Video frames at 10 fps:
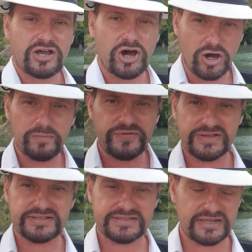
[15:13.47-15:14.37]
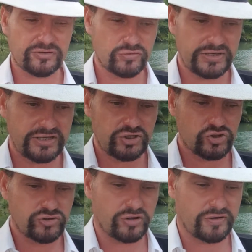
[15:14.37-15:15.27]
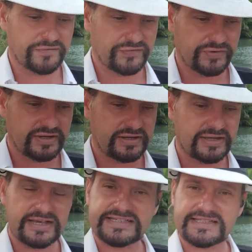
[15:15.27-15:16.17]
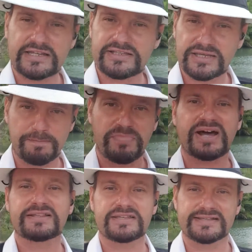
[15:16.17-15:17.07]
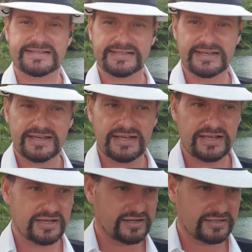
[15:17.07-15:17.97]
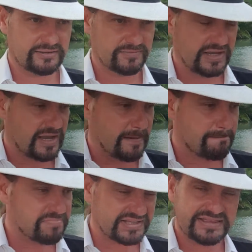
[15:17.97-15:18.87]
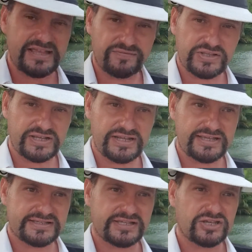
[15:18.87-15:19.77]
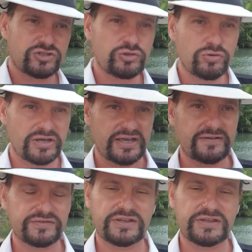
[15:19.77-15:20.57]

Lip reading: obvious the creation of aesthetic bodies But nevertheless, you have the